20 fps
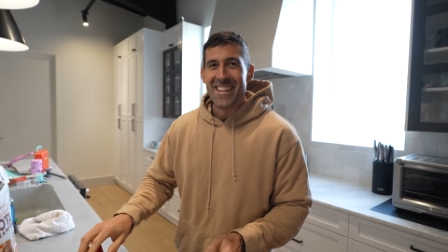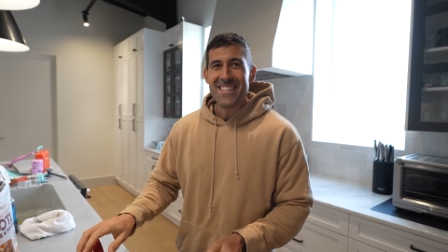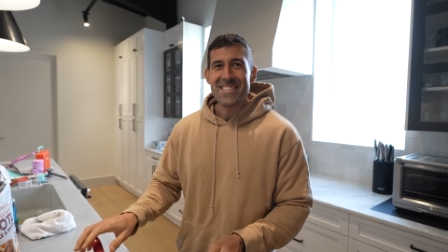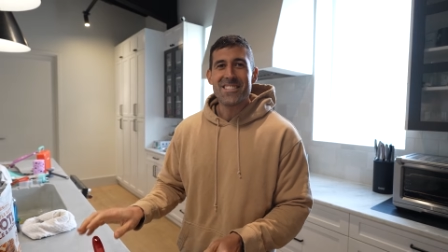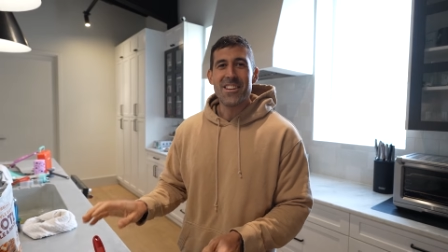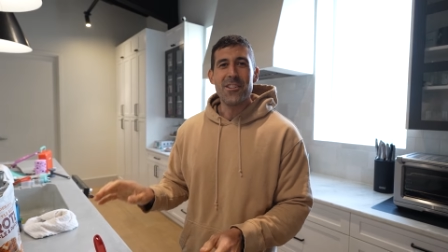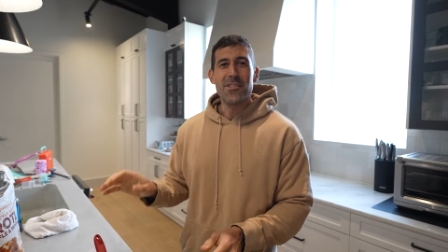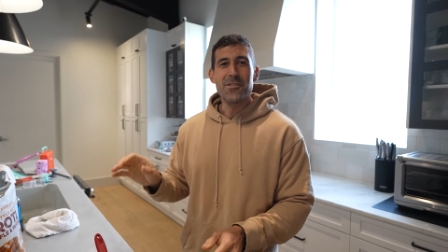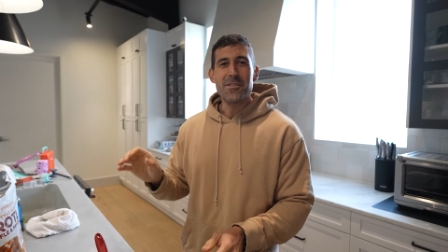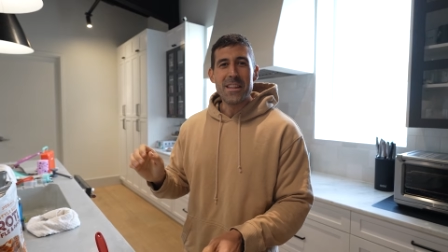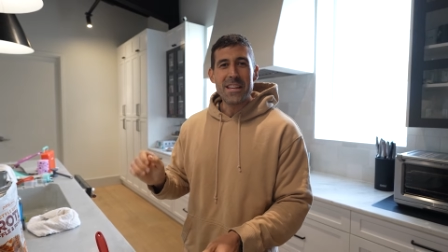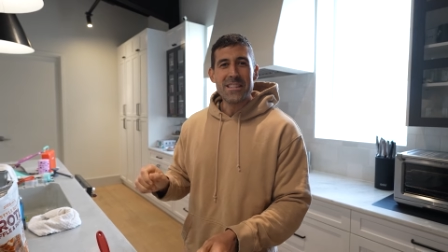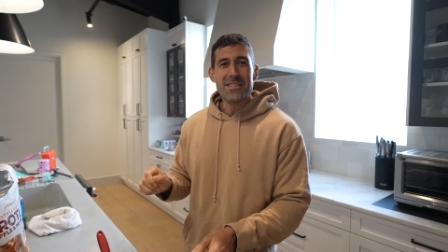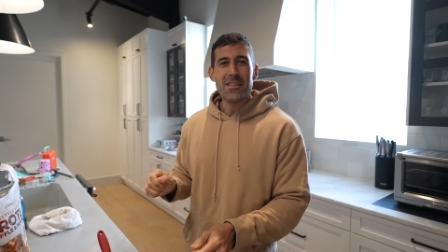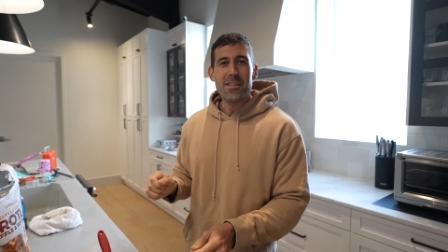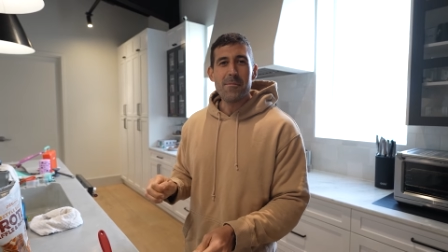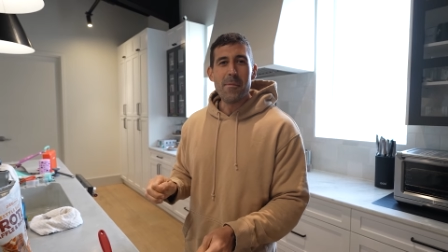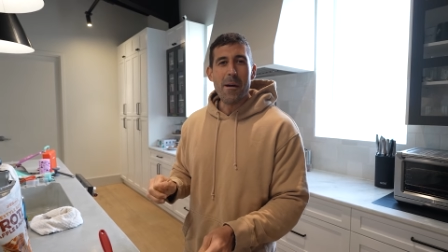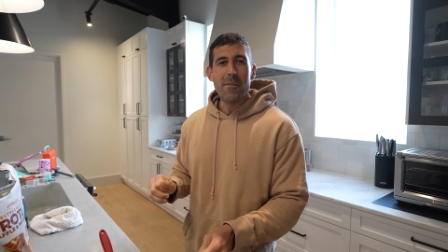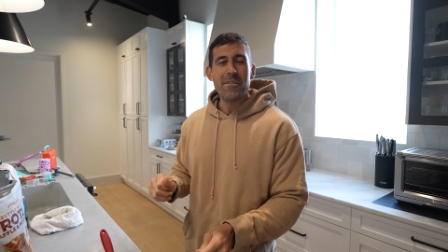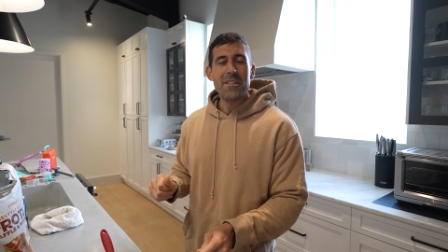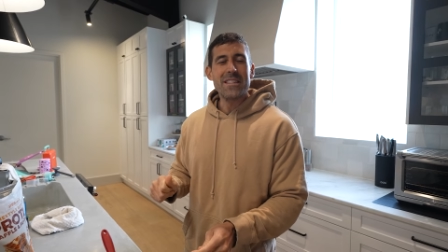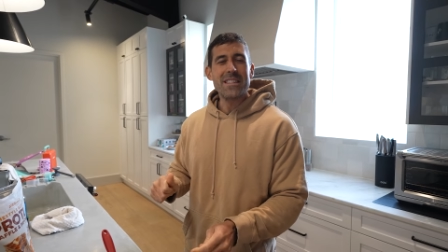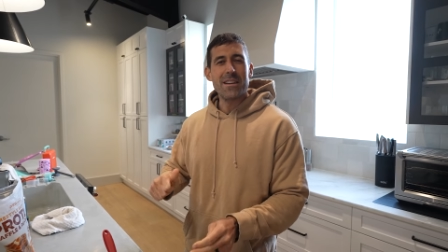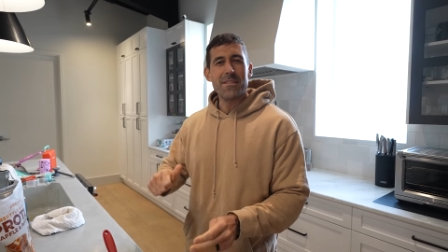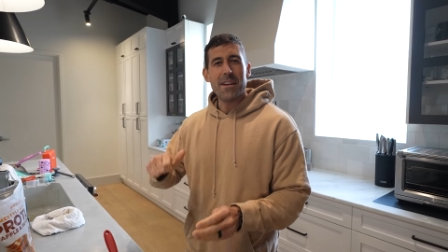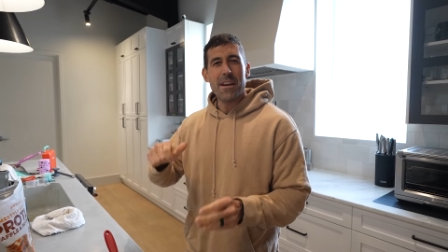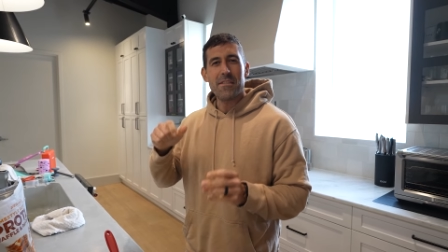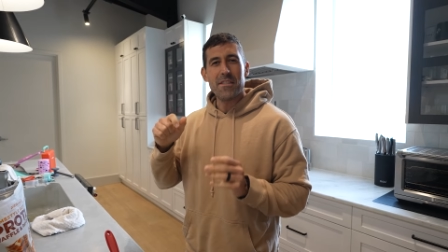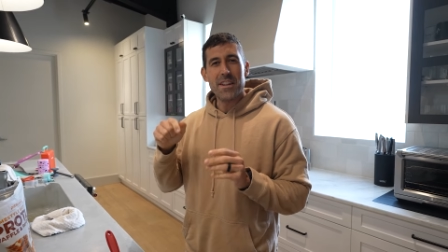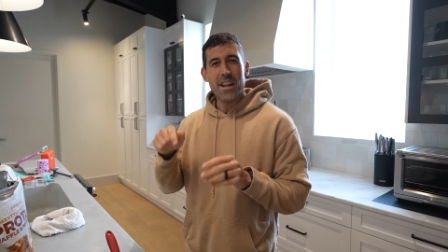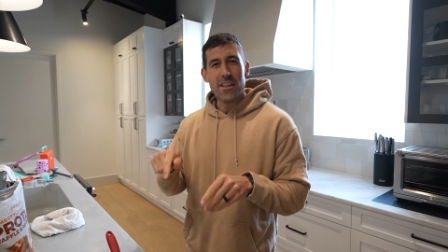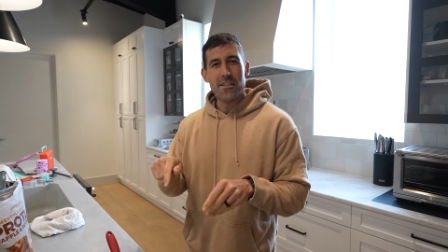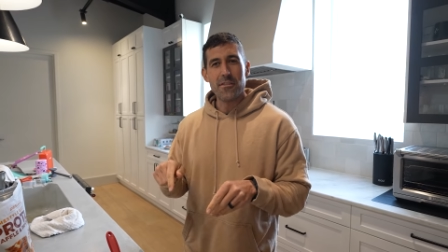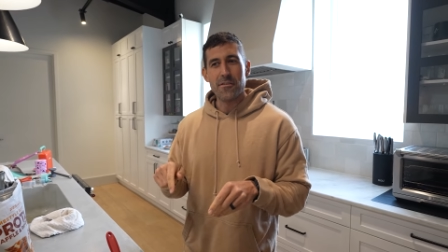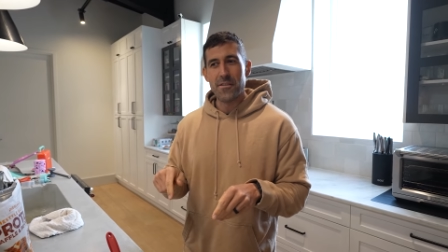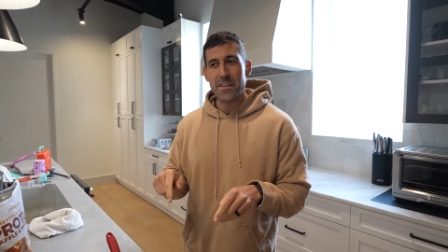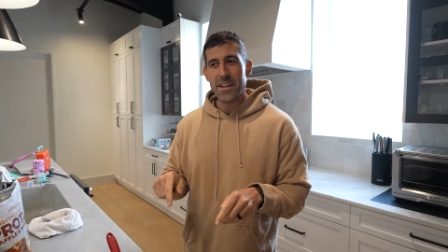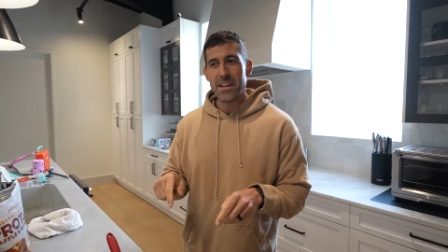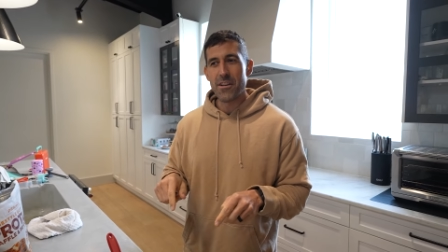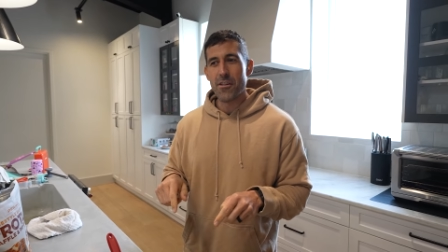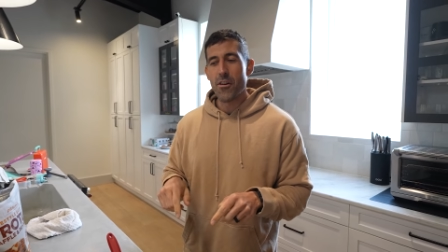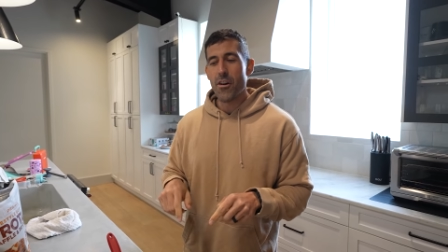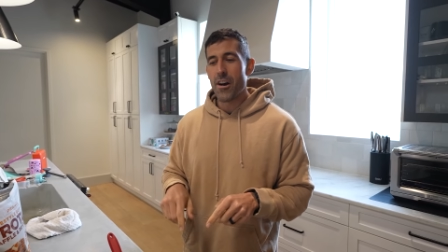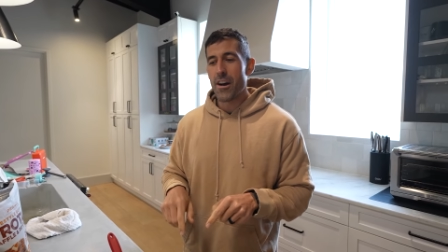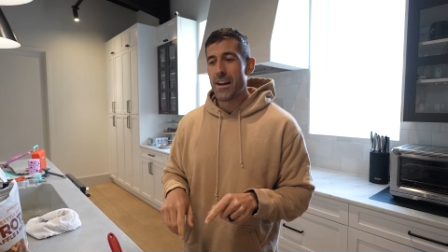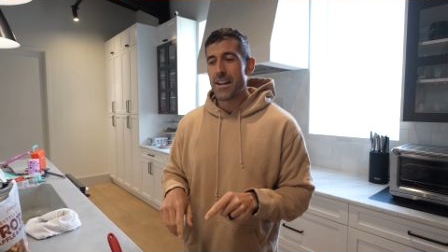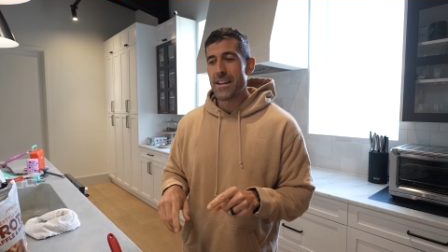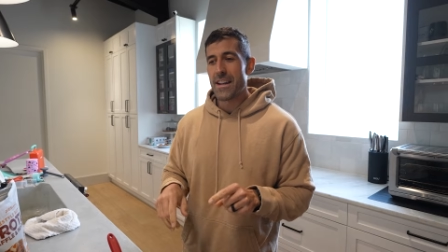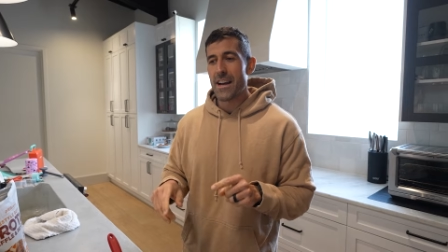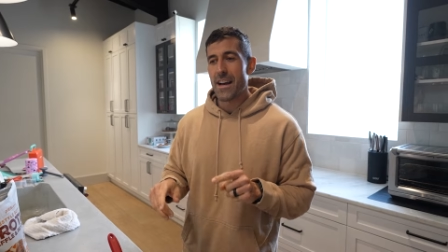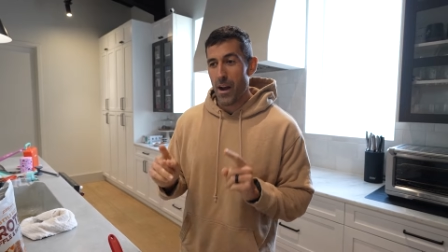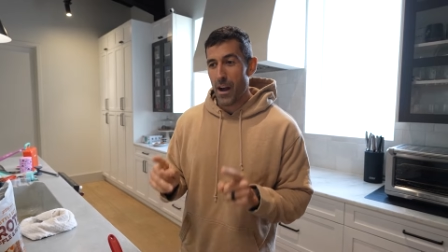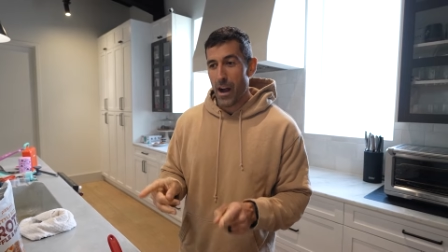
So these are the muffins that we have another video on.